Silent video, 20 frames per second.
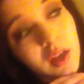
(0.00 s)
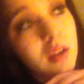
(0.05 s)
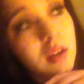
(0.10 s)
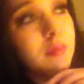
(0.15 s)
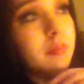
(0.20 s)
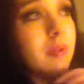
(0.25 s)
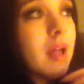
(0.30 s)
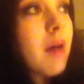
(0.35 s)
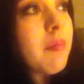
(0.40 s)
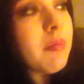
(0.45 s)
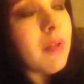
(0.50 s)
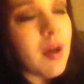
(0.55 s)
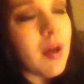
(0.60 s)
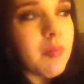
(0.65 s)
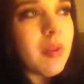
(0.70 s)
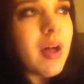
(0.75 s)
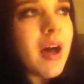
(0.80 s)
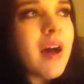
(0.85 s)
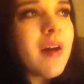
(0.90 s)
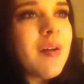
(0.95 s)
blah blah
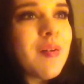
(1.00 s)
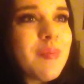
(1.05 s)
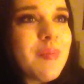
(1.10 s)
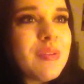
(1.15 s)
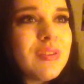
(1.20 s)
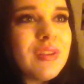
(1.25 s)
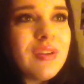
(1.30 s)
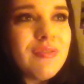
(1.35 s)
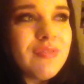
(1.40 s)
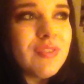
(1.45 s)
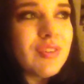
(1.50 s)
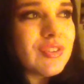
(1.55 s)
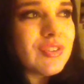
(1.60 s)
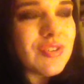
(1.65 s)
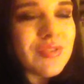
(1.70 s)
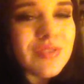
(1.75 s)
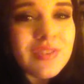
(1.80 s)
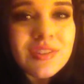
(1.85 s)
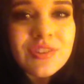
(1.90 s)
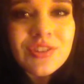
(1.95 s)
blah, but they
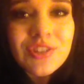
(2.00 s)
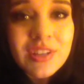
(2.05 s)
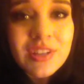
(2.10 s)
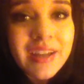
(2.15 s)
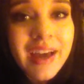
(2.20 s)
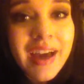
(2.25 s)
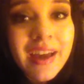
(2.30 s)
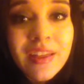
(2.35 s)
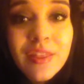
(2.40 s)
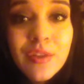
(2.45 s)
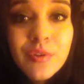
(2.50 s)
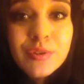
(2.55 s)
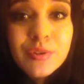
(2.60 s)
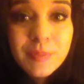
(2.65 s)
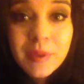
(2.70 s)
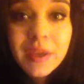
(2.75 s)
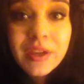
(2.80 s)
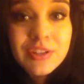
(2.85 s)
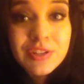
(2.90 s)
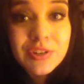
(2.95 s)
filtered the shit out of those
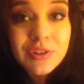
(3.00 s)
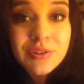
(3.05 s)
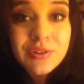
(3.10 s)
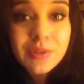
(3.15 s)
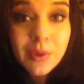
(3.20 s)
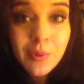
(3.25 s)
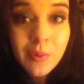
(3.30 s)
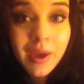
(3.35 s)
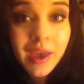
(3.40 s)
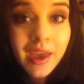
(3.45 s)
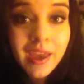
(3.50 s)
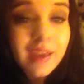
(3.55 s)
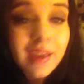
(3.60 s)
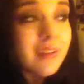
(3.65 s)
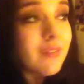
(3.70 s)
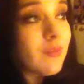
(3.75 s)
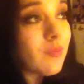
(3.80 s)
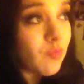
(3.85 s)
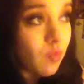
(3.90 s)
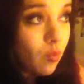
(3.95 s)
pictures. Okay,
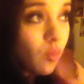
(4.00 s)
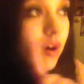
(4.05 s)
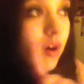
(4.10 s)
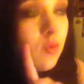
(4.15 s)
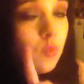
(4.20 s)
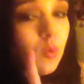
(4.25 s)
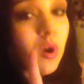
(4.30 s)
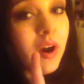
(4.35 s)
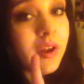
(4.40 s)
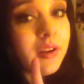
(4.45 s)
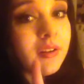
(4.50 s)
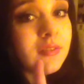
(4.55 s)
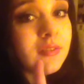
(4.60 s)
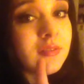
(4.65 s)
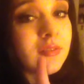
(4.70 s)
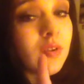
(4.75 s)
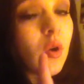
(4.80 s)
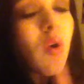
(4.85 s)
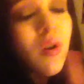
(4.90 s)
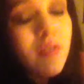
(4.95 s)
one,
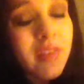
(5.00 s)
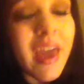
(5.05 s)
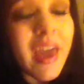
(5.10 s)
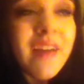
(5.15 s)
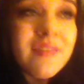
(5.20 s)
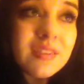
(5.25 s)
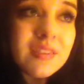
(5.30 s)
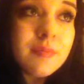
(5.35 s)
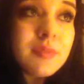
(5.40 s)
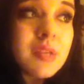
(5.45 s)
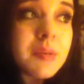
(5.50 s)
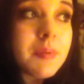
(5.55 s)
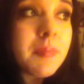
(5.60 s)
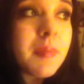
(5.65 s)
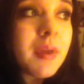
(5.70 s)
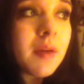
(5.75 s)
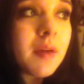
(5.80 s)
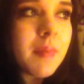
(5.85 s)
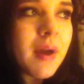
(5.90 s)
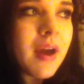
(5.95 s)
or they have some type of
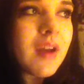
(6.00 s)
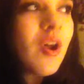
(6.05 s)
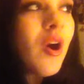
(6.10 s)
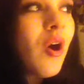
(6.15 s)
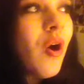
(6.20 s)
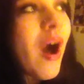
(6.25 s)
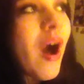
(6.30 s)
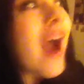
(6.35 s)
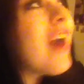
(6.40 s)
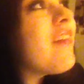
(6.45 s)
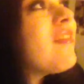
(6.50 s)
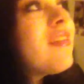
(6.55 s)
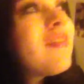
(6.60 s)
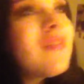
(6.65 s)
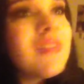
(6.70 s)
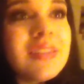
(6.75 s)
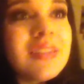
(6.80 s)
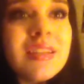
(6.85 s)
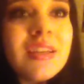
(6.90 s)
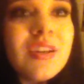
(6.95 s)
makeup on. I've
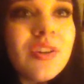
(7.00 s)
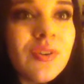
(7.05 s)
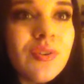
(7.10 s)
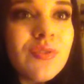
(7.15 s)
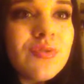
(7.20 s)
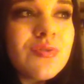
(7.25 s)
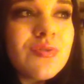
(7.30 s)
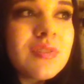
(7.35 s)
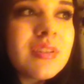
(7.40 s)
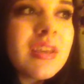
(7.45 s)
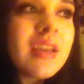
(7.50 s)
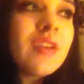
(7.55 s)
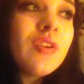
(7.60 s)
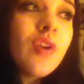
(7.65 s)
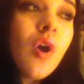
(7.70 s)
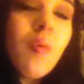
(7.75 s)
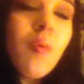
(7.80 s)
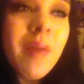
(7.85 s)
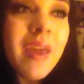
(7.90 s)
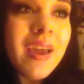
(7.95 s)
even seen girls who say
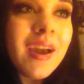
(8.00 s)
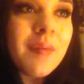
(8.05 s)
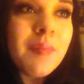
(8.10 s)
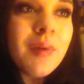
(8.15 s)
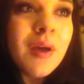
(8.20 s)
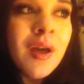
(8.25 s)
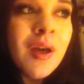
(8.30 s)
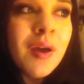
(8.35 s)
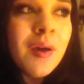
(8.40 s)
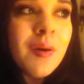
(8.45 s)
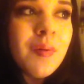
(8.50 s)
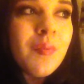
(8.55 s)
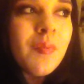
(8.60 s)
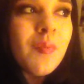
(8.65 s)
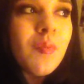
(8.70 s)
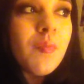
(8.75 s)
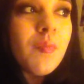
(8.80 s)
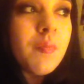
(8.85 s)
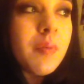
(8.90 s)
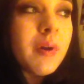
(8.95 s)
no makeup,
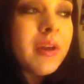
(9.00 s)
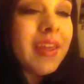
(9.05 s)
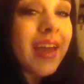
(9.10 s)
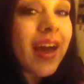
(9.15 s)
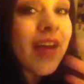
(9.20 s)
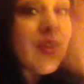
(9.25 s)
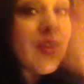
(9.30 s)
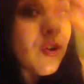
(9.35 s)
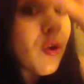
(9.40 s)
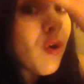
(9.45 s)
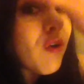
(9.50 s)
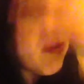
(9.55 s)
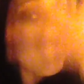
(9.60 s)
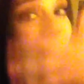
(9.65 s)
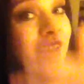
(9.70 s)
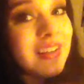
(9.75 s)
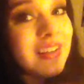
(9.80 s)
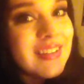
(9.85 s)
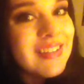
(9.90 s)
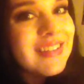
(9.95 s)
but yeah, their whole
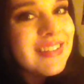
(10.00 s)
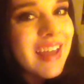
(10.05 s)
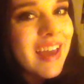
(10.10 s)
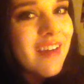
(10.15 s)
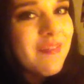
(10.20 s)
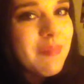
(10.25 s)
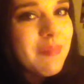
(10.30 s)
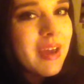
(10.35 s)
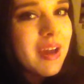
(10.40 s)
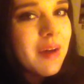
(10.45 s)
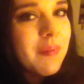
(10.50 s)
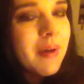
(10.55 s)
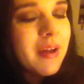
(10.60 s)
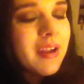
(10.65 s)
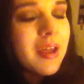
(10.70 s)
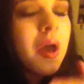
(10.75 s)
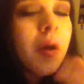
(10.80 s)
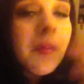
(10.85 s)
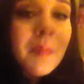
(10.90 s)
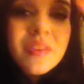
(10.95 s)
face doesn't have makeup on
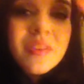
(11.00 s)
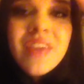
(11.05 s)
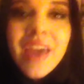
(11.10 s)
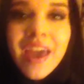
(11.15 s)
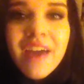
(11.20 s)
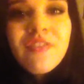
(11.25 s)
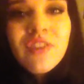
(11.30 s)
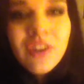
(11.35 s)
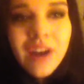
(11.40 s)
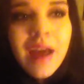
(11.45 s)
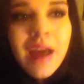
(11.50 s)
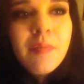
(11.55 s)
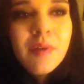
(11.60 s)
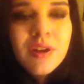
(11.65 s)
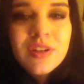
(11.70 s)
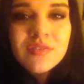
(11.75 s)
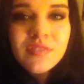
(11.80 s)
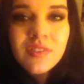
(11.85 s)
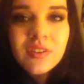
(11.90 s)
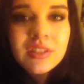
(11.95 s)
it, but they have their
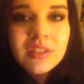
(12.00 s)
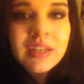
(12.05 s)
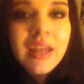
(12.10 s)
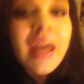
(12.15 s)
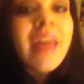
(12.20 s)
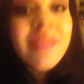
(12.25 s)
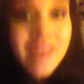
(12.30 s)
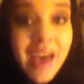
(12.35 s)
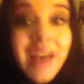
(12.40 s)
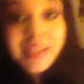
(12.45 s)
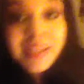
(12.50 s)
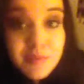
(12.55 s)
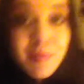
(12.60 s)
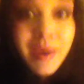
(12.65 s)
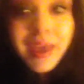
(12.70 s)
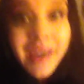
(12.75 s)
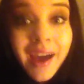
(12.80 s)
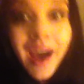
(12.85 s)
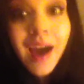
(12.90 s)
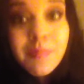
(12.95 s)
eyebrows filled in. That's
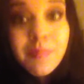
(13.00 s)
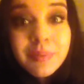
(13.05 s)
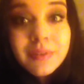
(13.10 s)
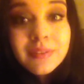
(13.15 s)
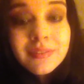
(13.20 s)
makeup.